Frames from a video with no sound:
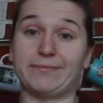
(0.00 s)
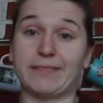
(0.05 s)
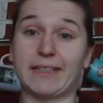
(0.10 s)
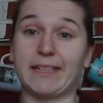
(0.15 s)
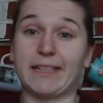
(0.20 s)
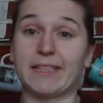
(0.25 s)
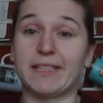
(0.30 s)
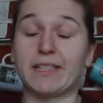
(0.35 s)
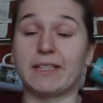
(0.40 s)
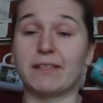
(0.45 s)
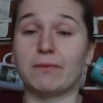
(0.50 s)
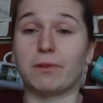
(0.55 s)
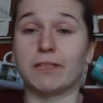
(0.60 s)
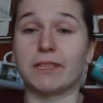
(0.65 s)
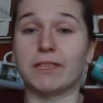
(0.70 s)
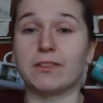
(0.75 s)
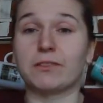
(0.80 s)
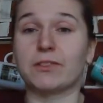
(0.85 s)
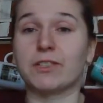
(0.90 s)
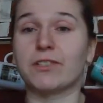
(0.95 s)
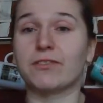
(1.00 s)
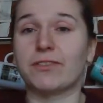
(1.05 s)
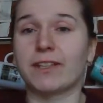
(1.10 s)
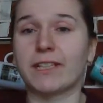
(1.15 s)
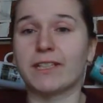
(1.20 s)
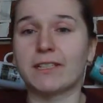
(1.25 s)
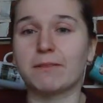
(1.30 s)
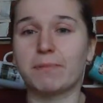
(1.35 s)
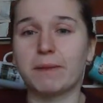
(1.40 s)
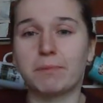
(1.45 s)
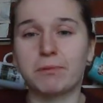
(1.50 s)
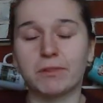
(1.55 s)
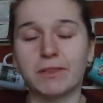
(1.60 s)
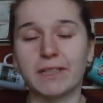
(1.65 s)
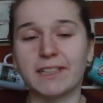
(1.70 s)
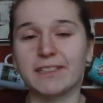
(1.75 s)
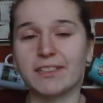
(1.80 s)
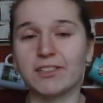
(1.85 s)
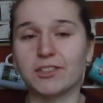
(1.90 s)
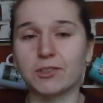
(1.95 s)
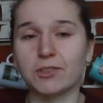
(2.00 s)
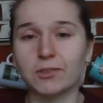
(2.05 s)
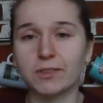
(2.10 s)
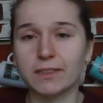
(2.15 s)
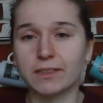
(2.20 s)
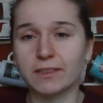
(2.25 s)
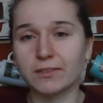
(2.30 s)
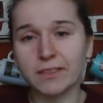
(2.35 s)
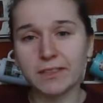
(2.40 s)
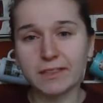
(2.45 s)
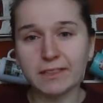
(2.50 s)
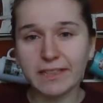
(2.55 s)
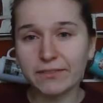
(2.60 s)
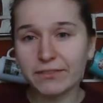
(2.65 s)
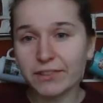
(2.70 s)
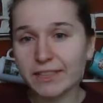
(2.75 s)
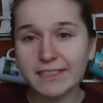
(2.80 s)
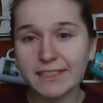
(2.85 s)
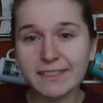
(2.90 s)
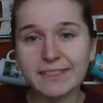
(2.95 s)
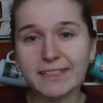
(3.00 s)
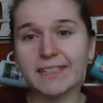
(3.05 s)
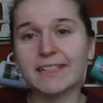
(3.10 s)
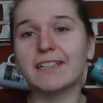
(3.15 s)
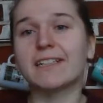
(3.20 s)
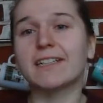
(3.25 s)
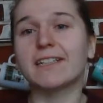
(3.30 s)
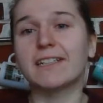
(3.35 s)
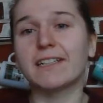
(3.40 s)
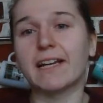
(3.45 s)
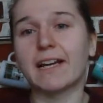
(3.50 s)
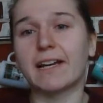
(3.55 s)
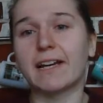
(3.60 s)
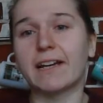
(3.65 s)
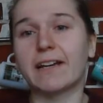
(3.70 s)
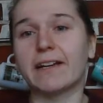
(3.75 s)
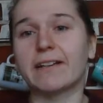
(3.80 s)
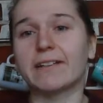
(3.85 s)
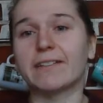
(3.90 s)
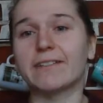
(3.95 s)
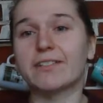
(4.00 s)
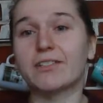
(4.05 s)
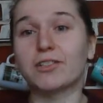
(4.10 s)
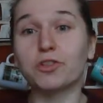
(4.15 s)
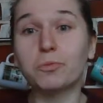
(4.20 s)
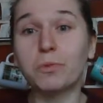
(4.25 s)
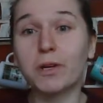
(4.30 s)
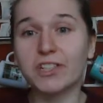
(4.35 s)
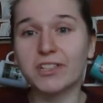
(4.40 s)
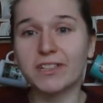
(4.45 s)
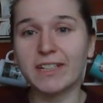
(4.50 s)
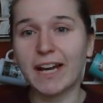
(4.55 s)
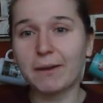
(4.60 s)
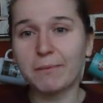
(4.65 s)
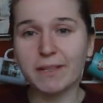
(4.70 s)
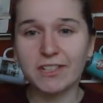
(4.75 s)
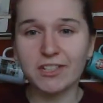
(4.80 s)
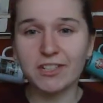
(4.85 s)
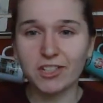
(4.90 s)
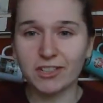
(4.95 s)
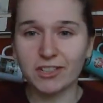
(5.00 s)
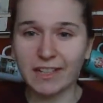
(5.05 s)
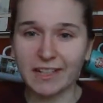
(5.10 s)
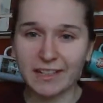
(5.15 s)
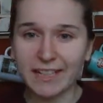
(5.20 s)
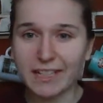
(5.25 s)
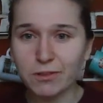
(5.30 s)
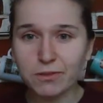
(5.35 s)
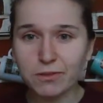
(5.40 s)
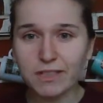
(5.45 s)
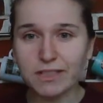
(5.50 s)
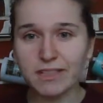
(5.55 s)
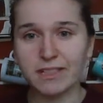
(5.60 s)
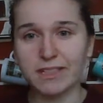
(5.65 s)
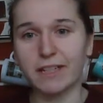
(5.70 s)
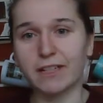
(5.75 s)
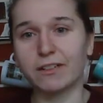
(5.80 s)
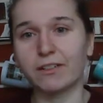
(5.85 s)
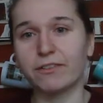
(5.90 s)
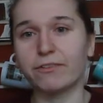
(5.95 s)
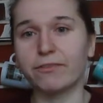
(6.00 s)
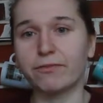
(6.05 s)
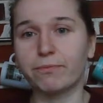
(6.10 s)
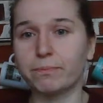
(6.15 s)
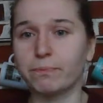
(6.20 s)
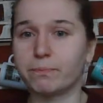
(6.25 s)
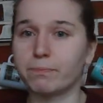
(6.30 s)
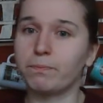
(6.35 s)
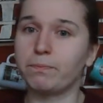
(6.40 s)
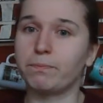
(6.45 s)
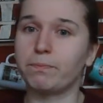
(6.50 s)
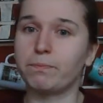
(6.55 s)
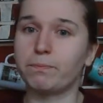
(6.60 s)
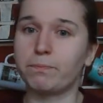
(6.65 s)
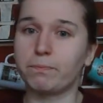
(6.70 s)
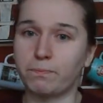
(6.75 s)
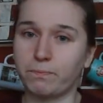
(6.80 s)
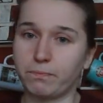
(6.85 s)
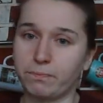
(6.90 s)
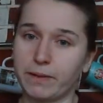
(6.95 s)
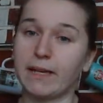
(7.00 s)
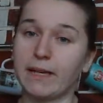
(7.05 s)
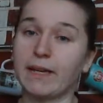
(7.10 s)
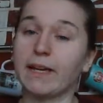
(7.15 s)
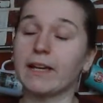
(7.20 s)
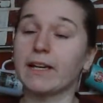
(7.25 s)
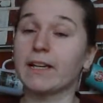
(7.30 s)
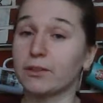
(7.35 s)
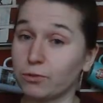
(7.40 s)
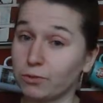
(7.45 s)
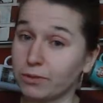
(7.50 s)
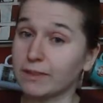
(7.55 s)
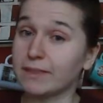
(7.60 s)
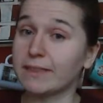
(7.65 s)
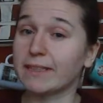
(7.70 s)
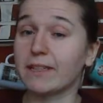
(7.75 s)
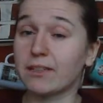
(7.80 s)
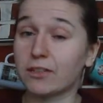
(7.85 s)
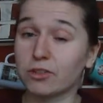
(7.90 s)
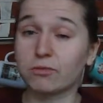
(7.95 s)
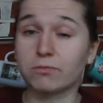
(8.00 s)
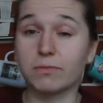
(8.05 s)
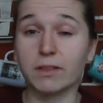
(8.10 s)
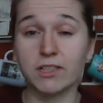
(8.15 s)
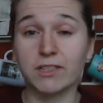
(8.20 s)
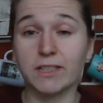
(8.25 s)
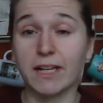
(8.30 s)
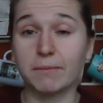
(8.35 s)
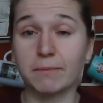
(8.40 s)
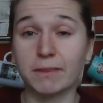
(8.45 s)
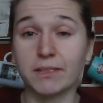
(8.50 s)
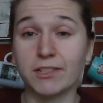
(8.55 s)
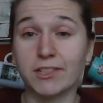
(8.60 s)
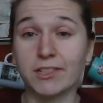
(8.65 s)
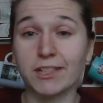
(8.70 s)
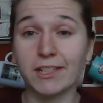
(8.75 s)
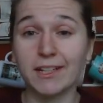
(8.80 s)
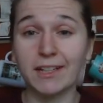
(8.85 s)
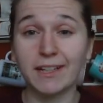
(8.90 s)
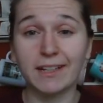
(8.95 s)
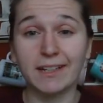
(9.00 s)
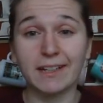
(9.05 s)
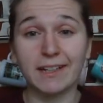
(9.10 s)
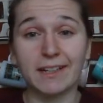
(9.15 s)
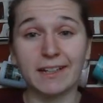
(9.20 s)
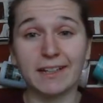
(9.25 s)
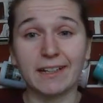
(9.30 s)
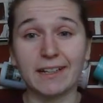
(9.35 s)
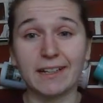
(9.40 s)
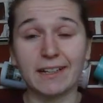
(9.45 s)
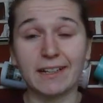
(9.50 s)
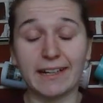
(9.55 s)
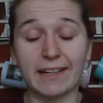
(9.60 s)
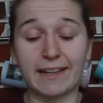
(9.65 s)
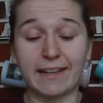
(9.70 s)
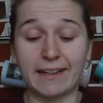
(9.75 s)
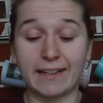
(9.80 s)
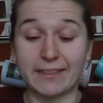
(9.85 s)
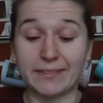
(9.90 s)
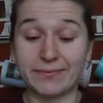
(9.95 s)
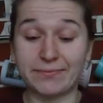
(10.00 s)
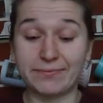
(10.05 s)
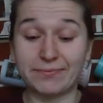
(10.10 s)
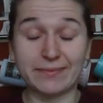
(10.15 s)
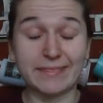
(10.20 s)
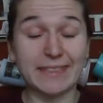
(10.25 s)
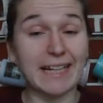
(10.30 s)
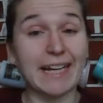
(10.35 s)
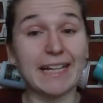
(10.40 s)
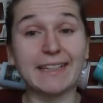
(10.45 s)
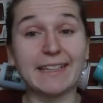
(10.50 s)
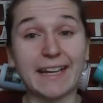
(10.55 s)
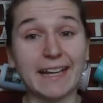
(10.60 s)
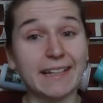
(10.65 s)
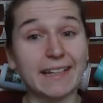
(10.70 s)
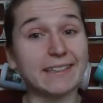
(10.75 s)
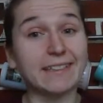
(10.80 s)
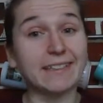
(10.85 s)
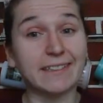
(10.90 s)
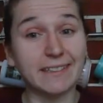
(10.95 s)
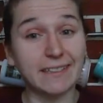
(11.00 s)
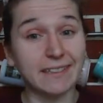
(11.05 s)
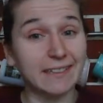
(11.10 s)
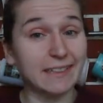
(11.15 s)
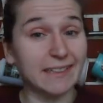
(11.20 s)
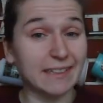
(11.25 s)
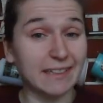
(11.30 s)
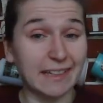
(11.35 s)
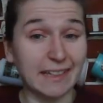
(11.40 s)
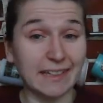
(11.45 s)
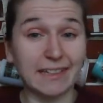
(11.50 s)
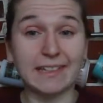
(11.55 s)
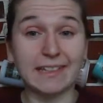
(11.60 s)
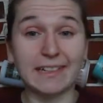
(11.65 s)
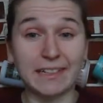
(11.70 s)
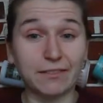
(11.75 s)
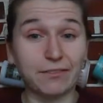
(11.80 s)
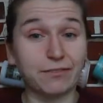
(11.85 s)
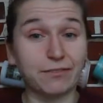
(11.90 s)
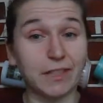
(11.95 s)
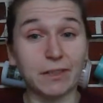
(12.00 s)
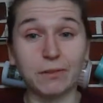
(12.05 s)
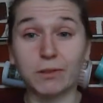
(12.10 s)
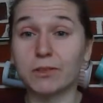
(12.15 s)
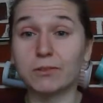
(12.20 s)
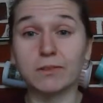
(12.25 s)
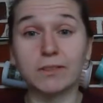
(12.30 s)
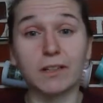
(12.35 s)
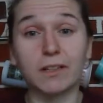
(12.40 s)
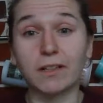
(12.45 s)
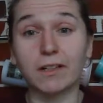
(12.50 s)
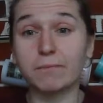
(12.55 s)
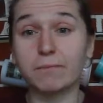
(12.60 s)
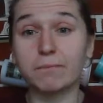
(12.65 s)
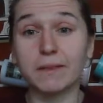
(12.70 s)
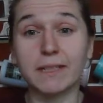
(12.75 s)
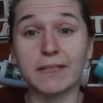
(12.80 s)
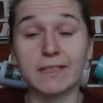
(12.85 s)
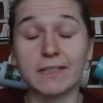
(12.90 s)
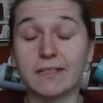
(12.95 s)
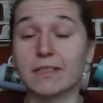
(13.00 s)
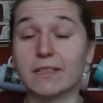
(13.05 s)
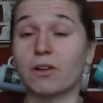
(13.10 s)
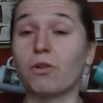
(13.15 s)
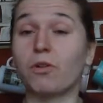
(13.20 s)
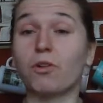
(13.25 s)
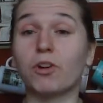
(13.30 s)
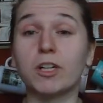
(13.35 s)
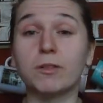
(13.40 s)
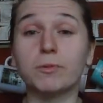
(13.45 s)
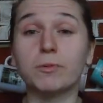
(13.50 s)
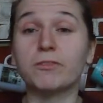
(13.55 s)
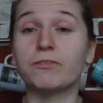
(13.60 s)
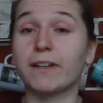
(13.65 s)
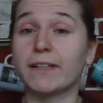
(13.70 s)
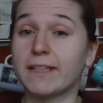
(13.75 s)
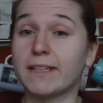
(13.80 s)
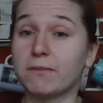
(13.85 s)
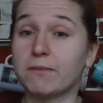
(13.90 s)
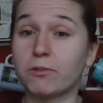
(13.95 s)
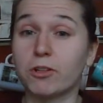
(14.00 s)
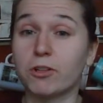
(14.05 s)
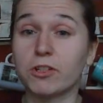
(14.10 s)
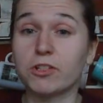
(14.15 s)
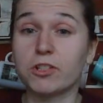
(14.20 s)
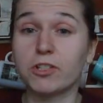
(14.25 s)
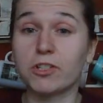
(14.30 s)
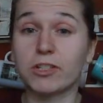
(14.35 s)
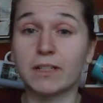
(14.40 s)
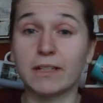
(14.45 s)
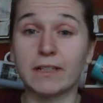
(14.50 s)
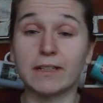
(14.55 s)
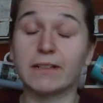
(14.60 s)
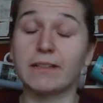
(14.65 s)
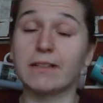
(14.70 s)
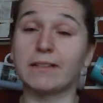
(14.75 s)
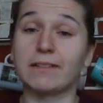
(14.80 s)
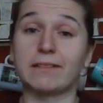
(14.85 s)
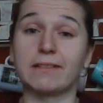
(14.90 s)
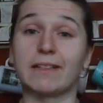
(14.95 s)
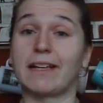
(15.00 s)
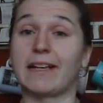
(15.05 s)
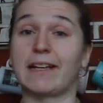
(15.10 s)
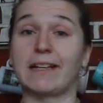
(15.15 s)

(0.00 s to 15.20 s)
It's one of those things people like to joke, your liver can take so much damage and then it heals itself, but it can only take so much damage. And then you're in for a world of hurt because it's a horrible thing to watch, and